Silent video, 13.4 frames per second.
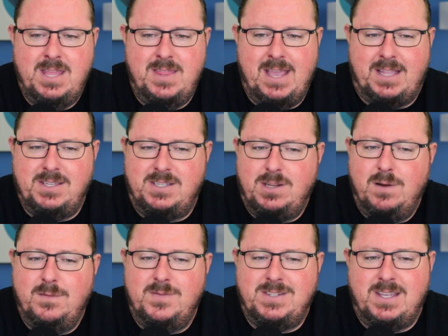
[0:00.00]
that can
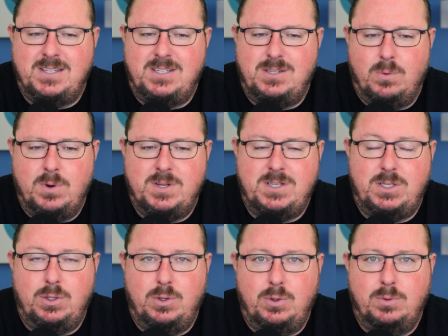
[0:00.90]
serve as a source
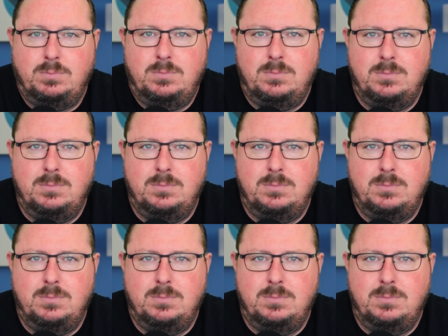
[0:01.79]
to